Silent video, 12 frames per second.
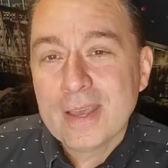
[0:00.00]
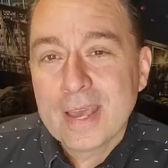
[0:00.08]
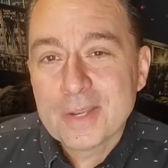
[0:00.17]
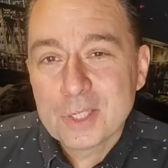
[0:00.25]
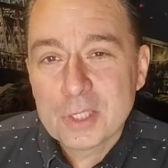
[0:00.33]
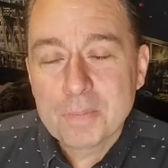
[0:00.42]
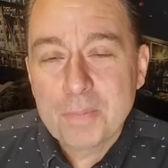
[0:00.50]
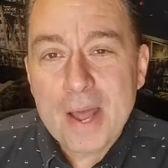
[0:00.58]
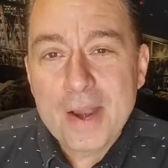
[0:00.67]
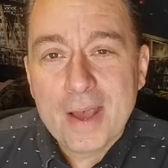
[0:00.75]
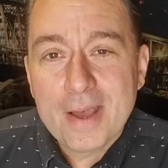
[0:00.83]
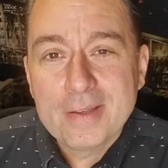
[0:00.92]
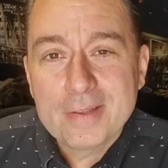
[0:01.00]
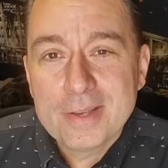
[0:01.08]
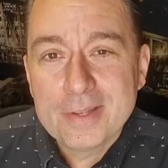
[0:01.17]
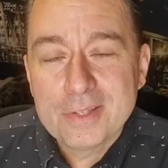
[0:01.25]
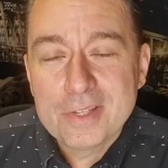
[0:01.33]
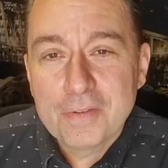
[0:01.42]
and Spana
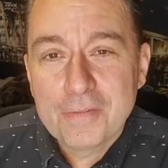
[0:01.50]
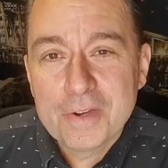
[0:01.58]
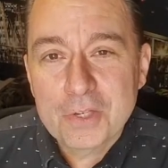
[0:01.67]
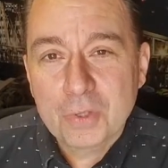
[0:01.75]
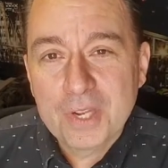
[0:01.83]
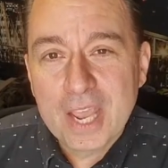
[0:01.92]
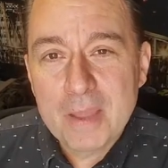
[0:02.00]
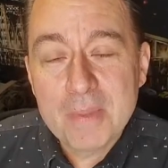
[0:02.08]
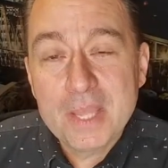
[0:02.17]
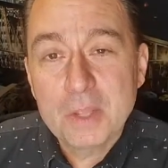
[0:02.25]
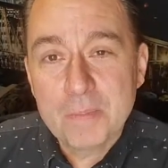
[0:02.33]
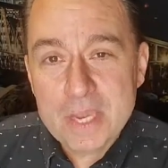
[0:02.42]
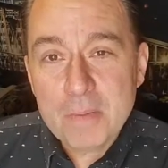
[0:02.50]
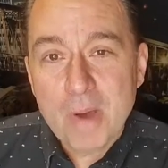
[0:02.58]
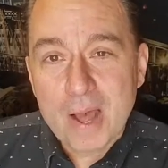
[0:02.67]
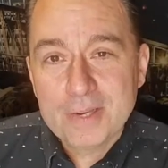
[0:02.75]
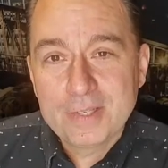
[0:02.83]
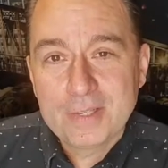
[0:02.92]
is the official name in the
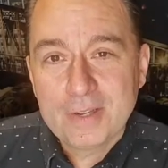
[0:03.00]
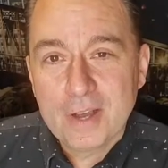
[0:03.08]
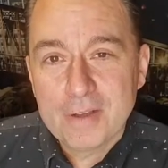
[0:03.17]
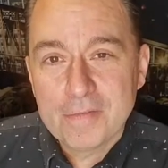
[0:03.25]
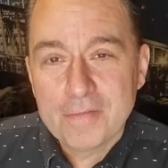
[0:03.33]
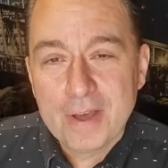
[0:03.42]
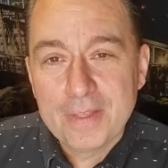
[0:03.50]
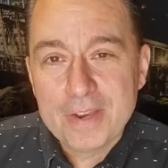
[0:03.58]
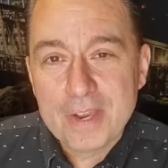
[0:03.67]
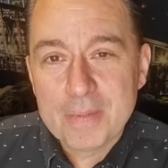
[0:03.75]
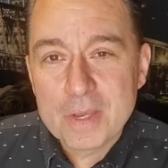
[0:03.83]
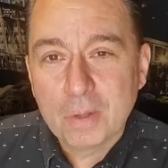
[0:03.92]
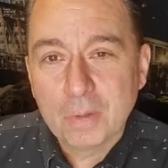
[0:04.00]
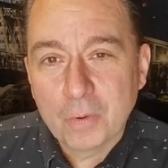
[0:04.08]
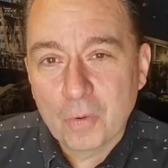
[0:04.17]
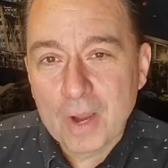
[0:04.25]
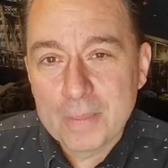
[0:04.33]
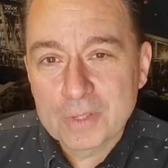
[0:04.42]
Piedmont of the Nebbiolo
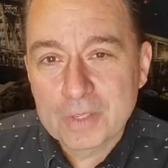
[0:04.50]
grape.